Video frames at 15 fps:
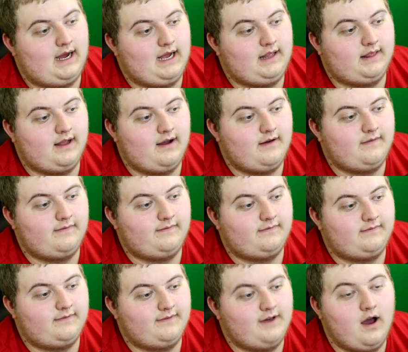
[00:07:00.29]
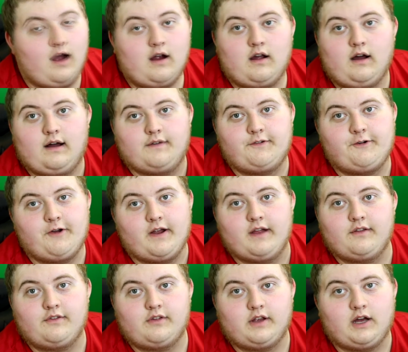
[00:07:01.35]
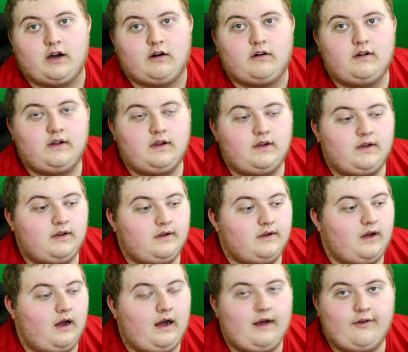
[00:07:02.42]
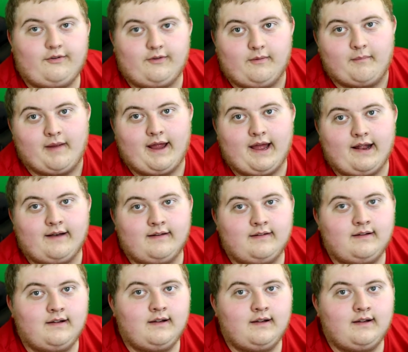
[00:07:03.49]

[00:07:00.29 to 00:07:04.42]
I love knockoff shit. So awesome, man.